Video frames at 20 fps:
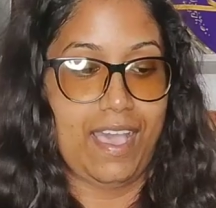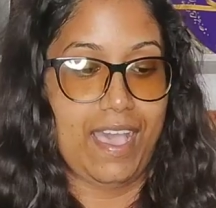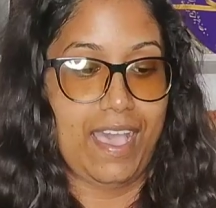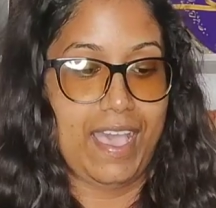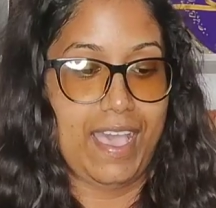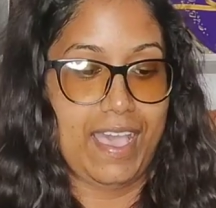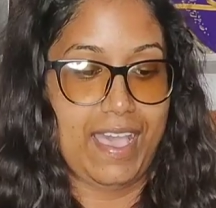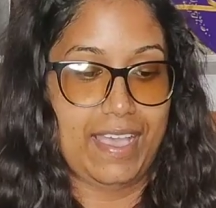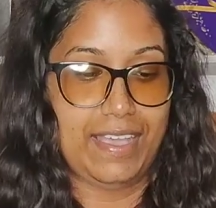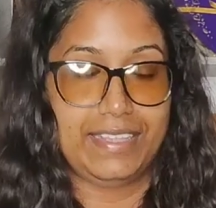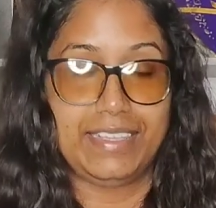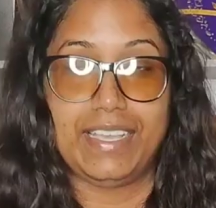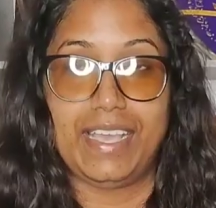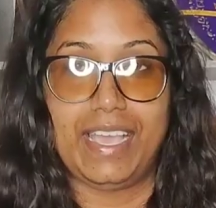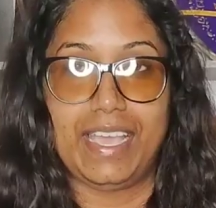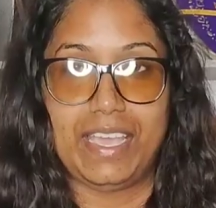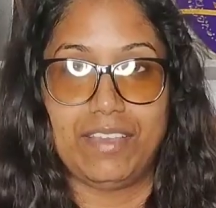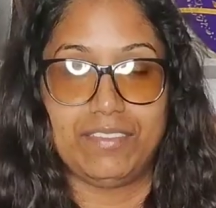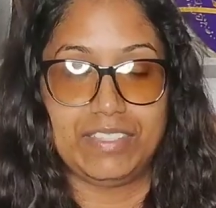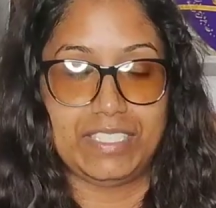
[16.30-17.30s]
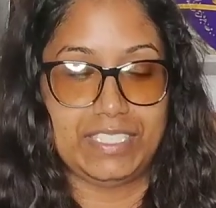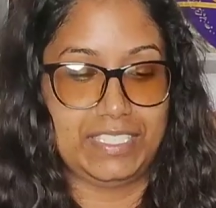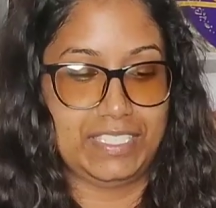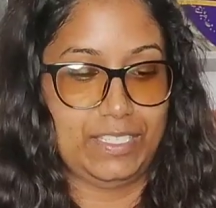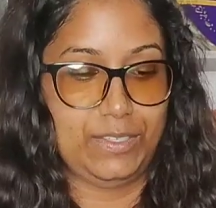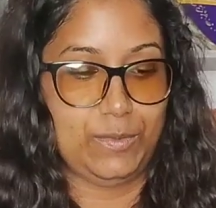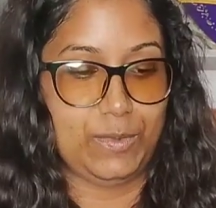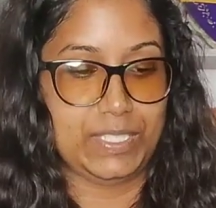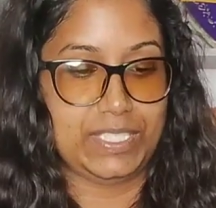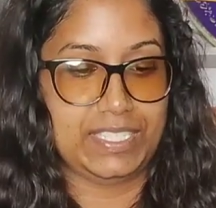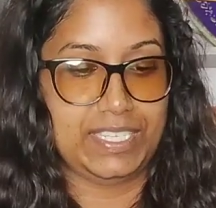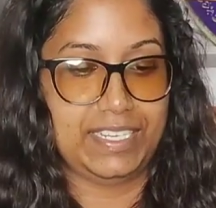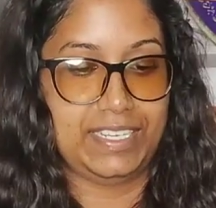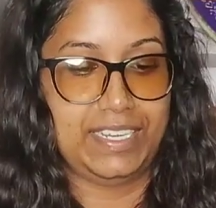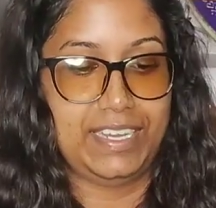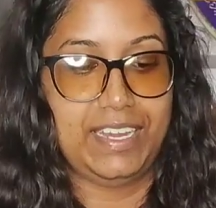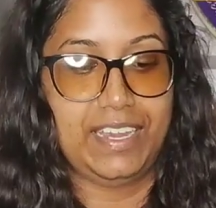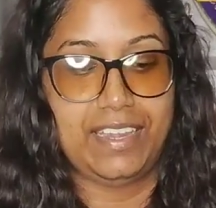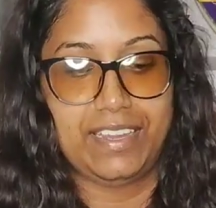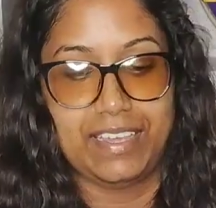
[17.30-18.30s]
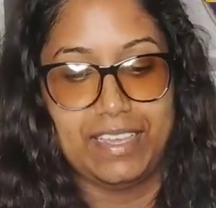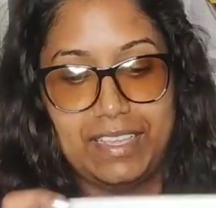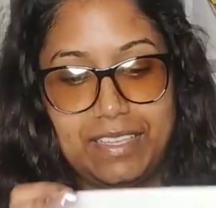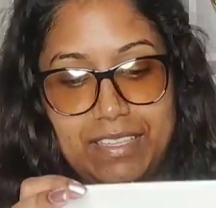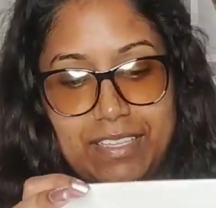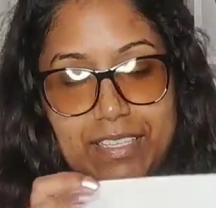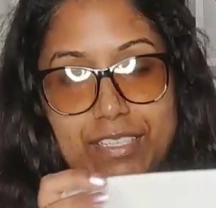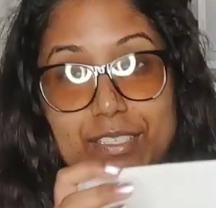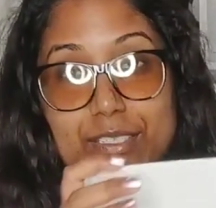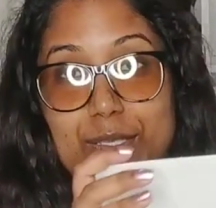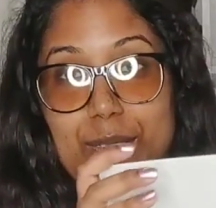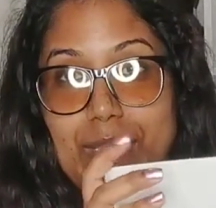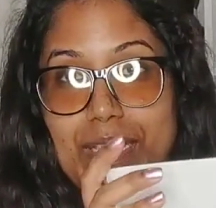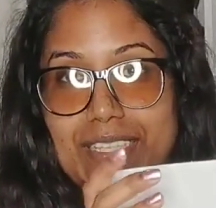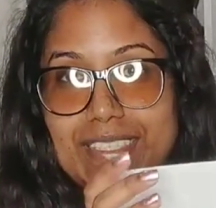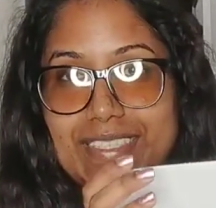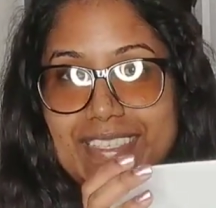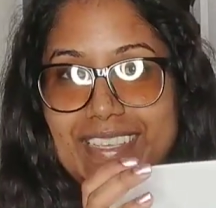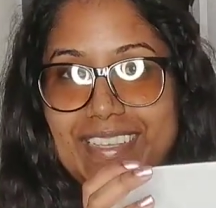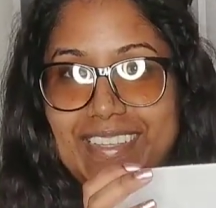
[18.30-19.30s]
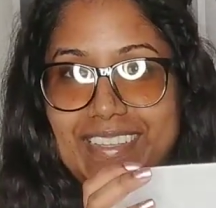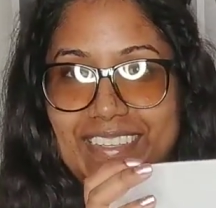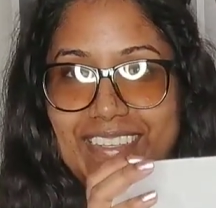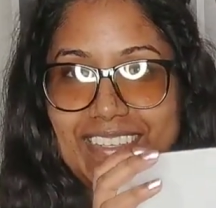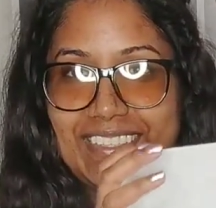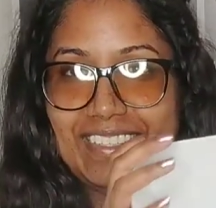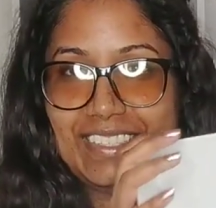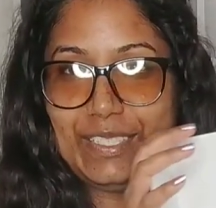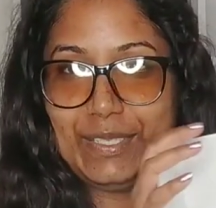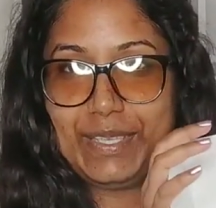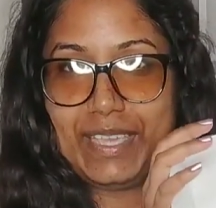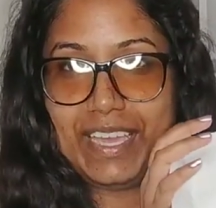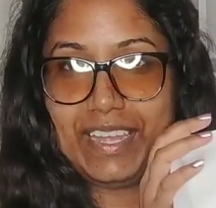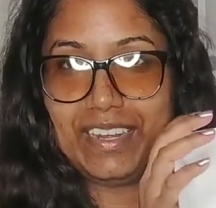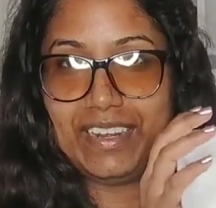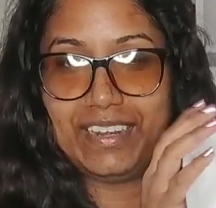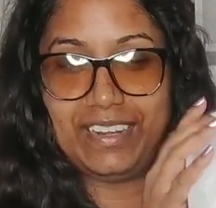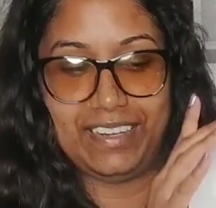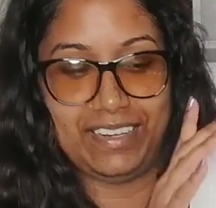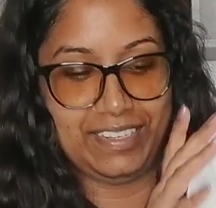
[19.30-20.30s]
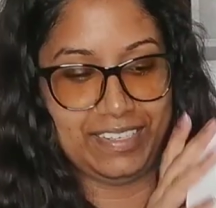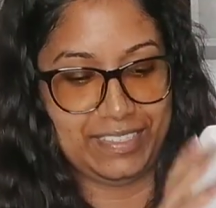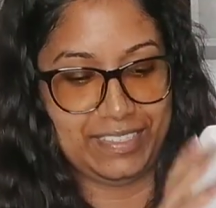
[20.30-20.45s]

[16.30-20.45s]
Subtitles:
and I haven't seen what's in here yet, so let's take a look together.